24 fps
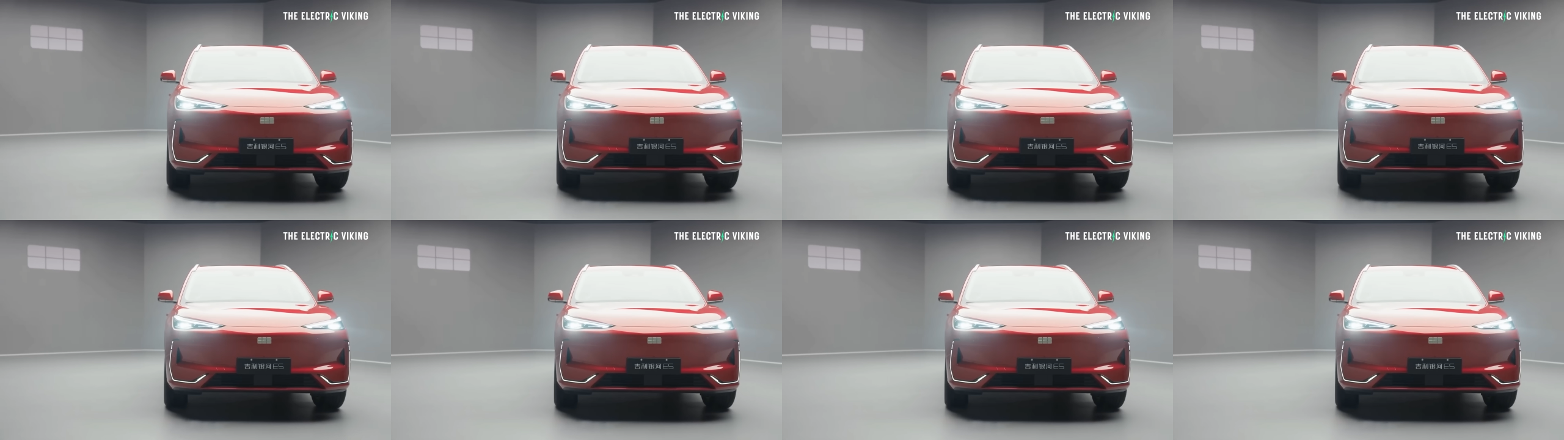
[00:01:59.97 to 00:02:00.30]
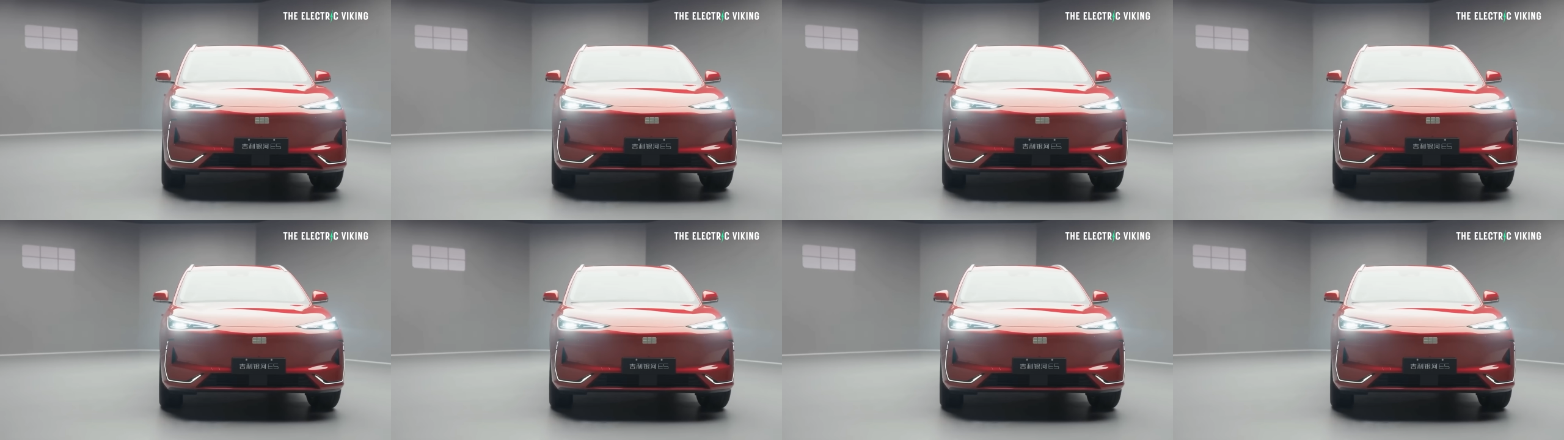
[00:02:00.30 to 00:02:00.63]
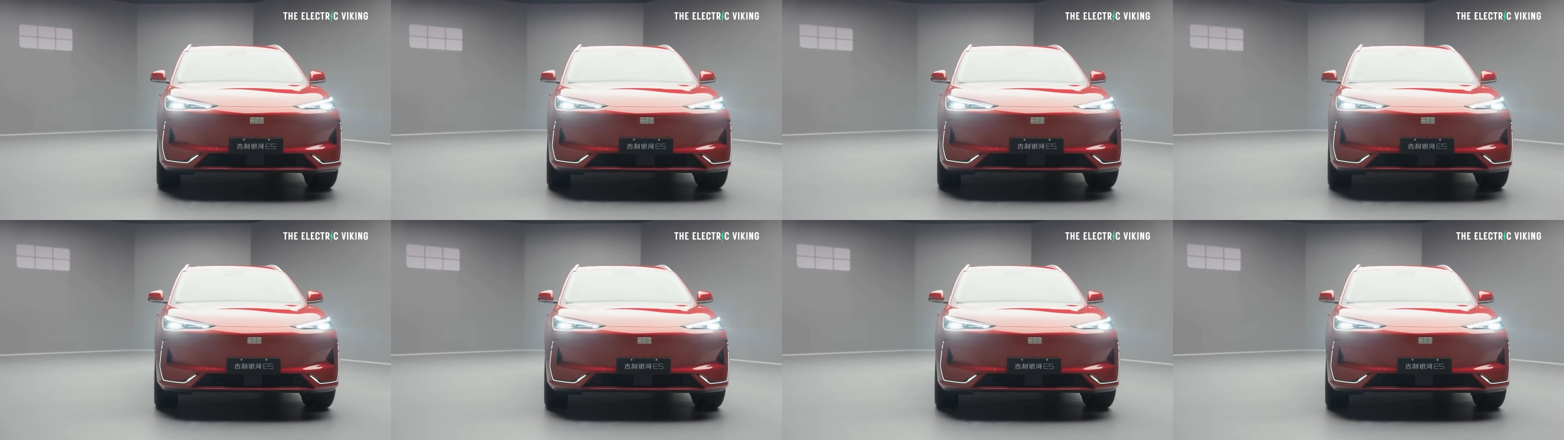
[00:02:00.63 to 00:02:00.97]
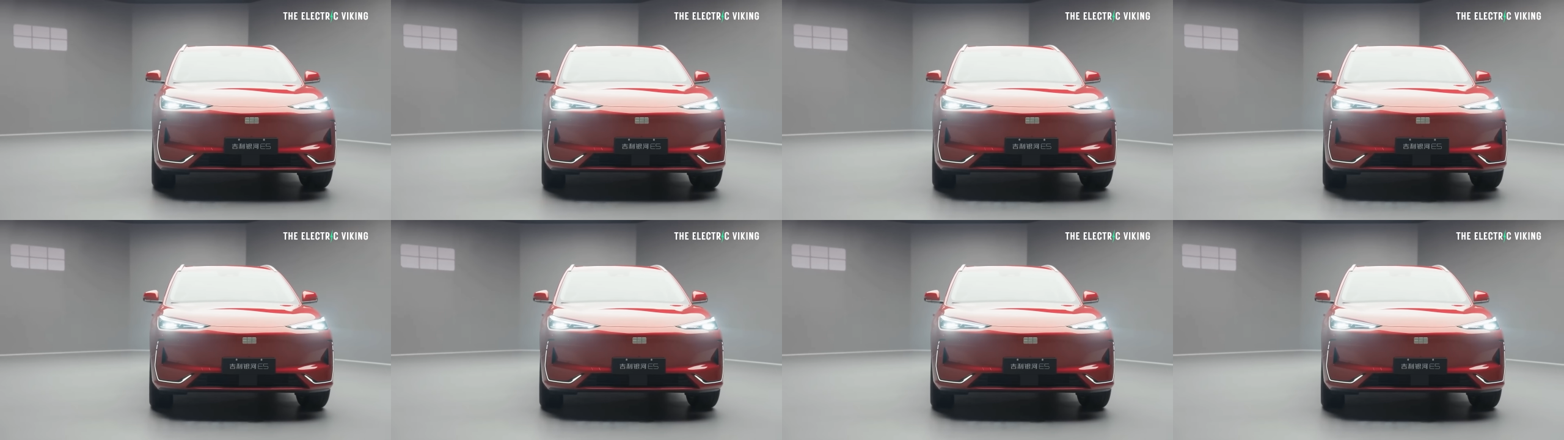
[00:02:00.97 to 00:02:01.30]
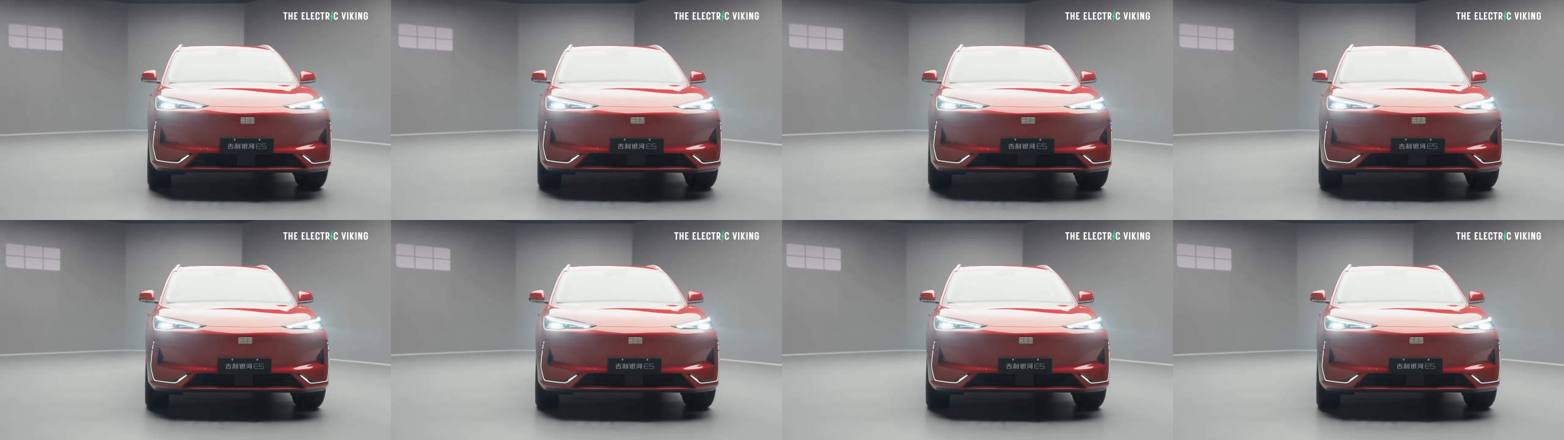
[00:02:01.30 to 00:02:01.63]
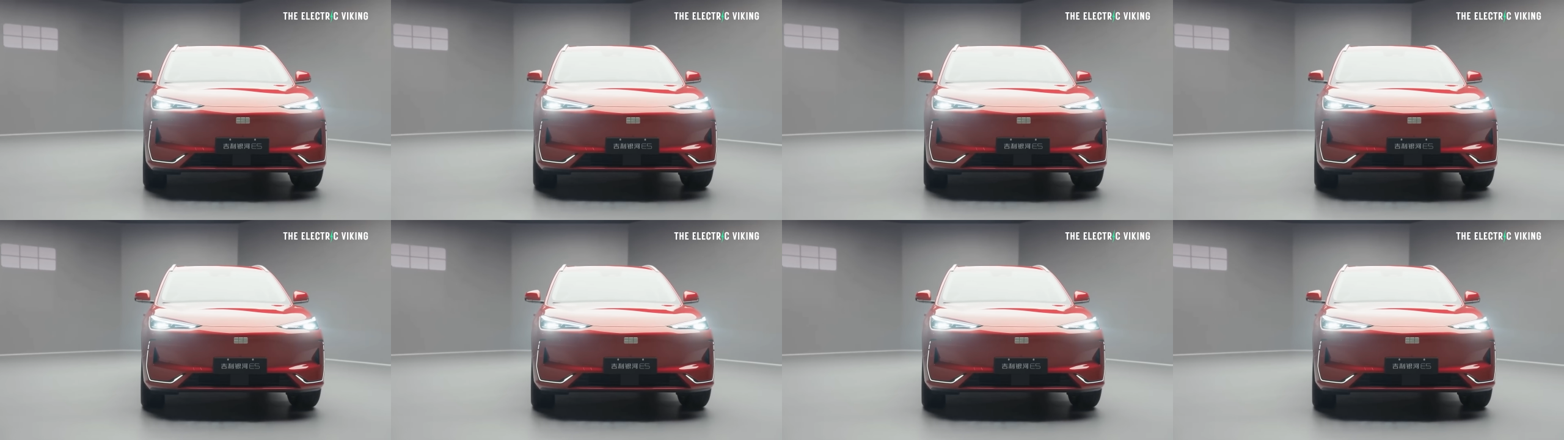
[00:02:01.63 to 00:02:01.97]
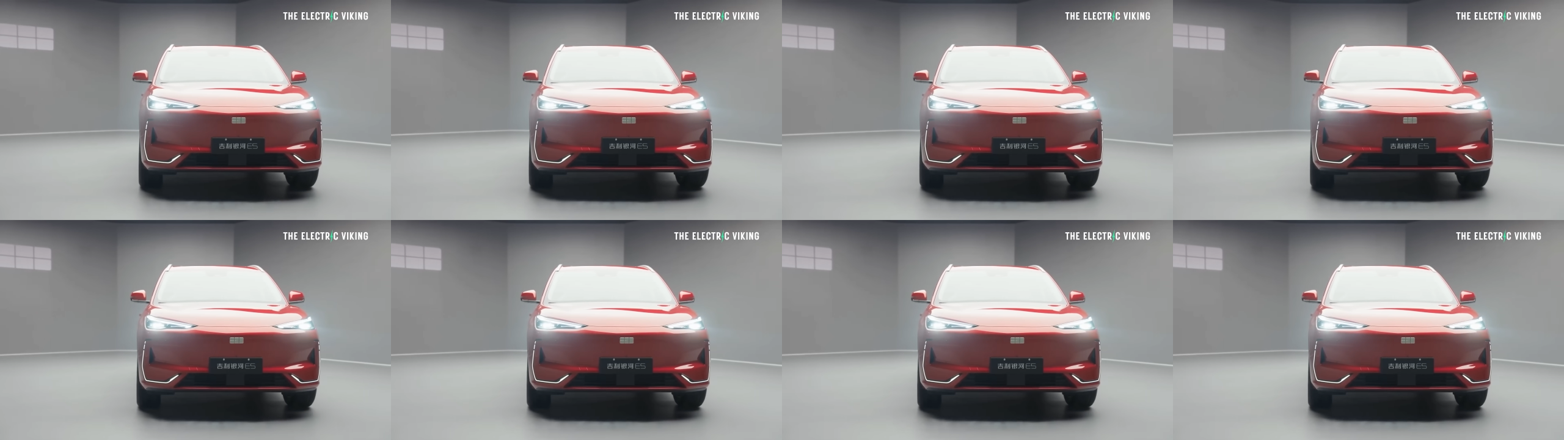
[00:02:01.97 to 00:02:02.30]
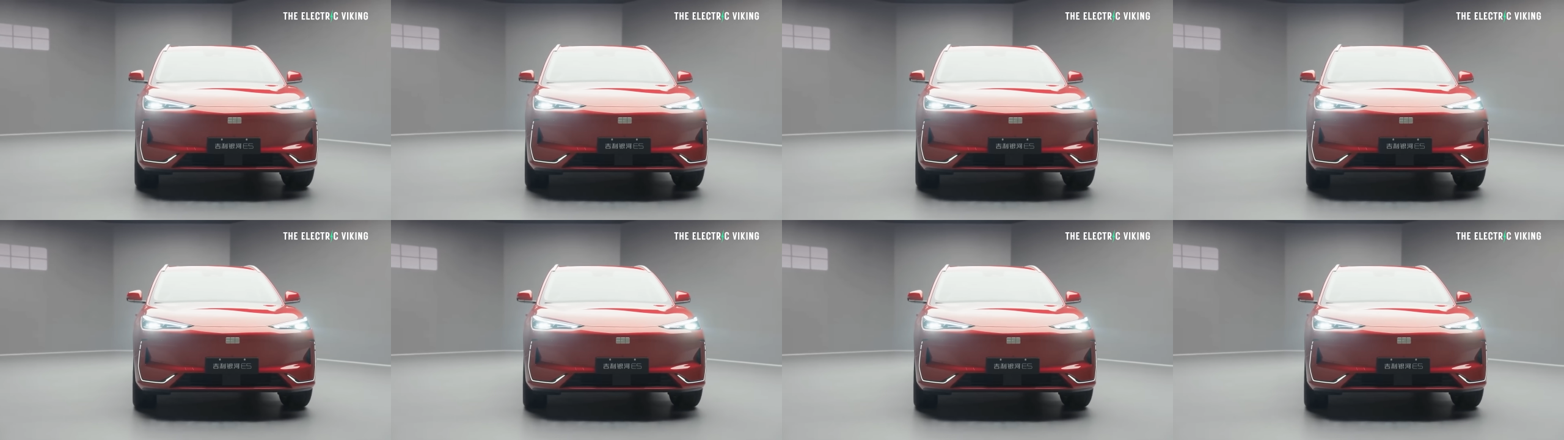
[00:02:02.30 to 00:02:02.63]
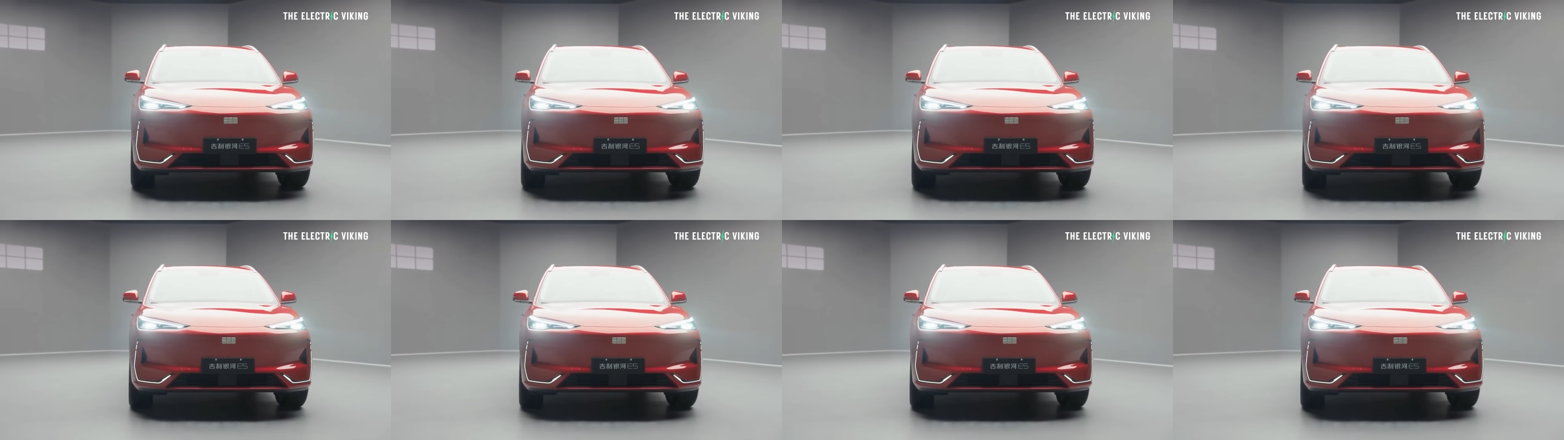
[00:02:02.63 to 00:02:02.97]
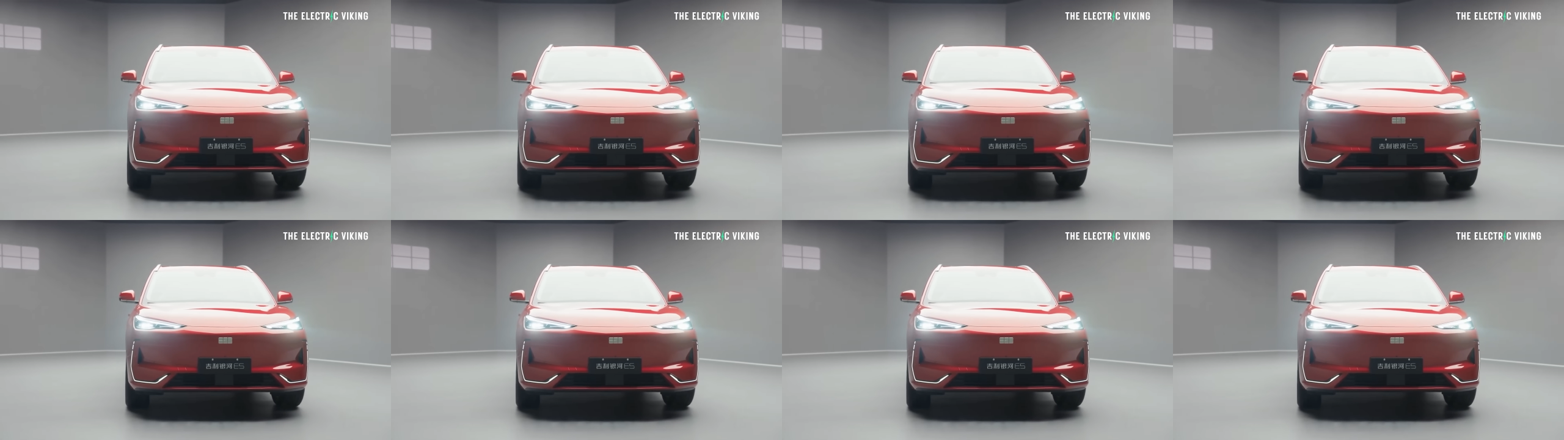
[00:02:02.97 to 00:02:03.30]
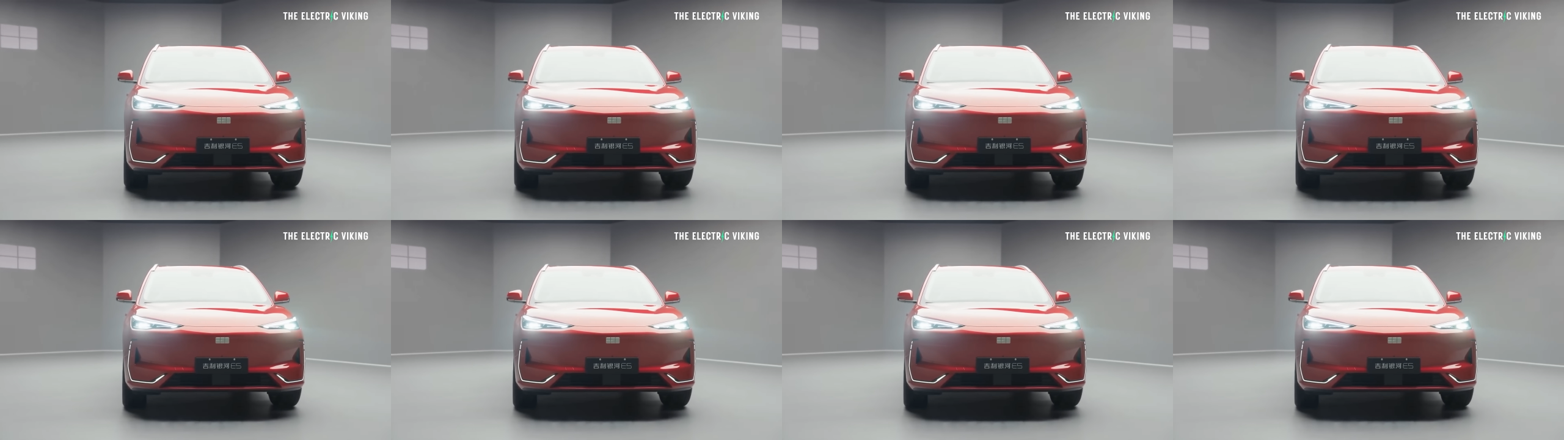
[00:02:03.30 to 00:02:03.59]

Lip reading: (no speaker visible)